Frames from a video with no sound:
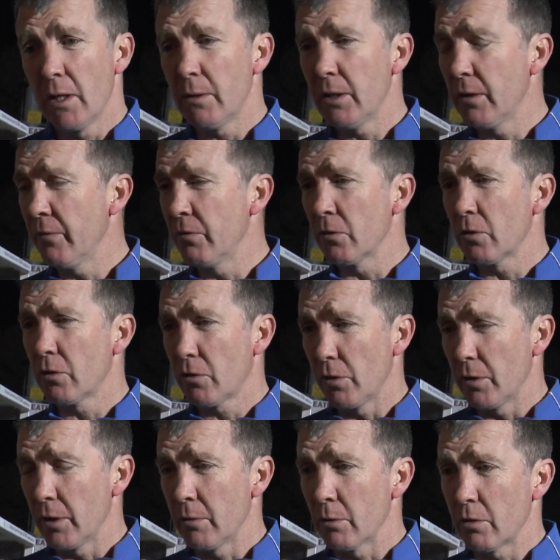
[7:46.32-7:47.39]
even
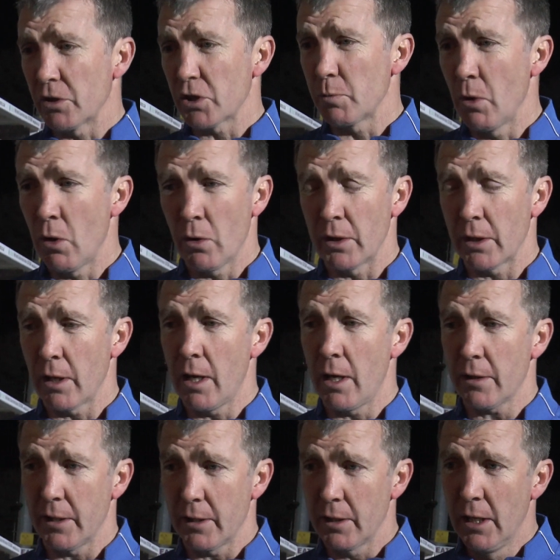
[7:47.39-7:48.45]
Chris Smalley,
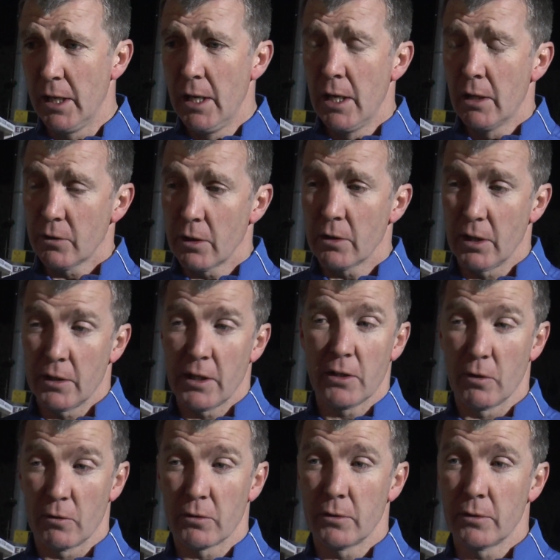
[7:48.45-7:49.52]
Clarkey, they
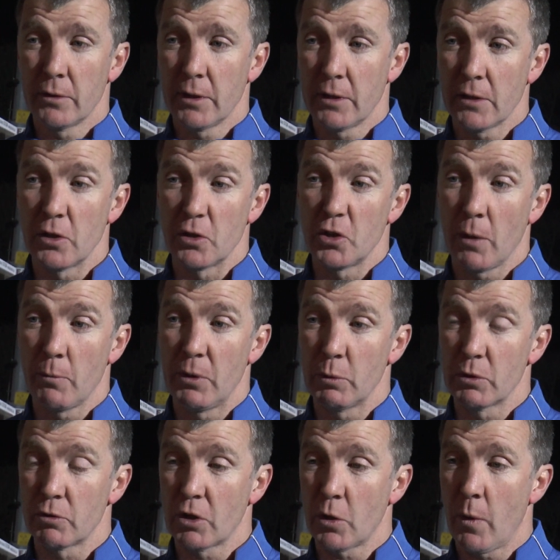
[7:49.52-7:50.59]
did the job that
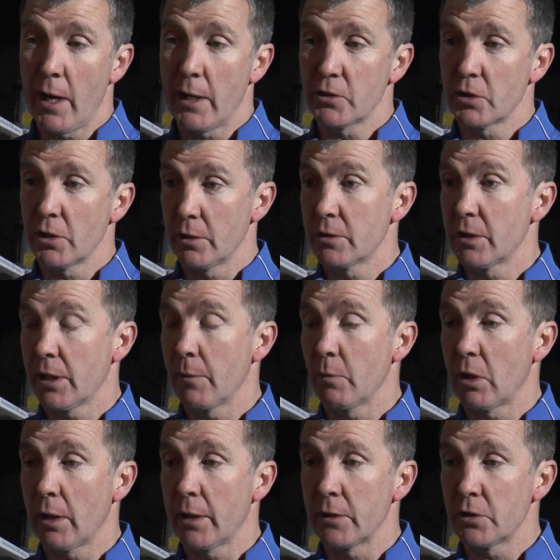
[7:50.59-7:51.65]
was required to keep
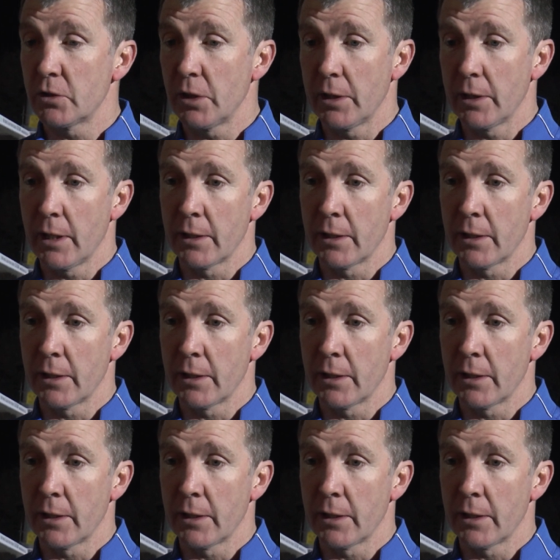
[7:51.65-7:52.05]
the clean sheet.